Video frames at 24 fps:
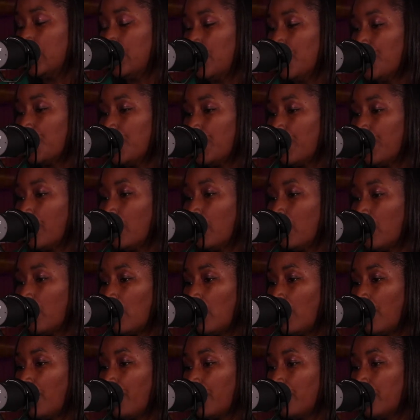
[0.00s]
you know, there are
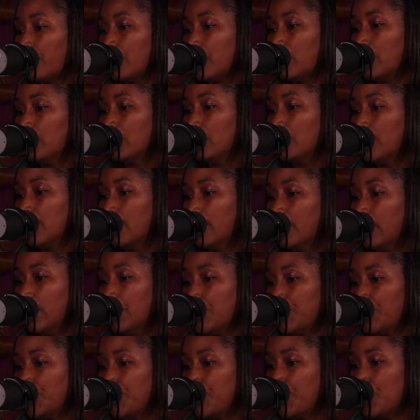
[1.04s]
other
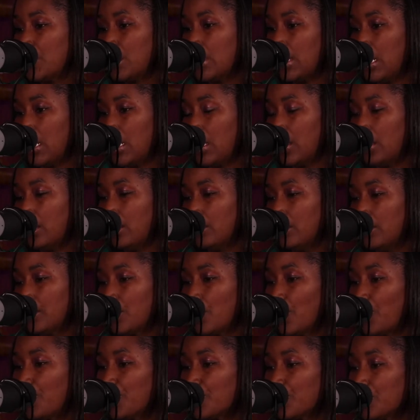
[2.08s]
issues here.
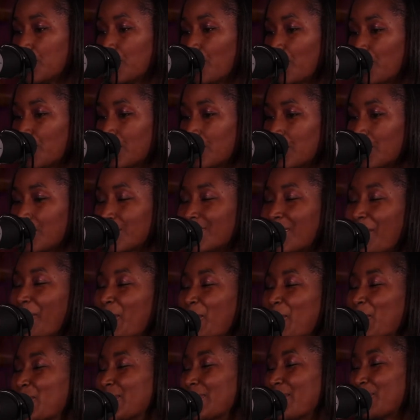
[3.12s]
So some
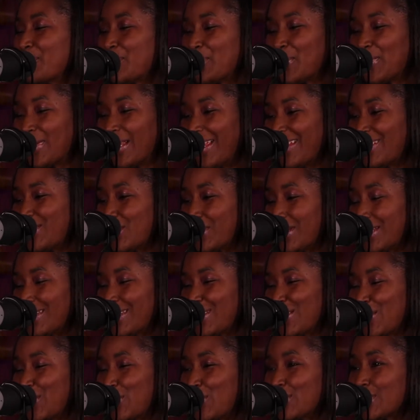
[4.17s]
of those, I'm so glad you're getting
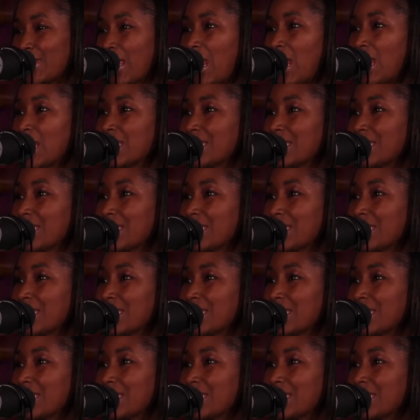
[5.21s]
to those.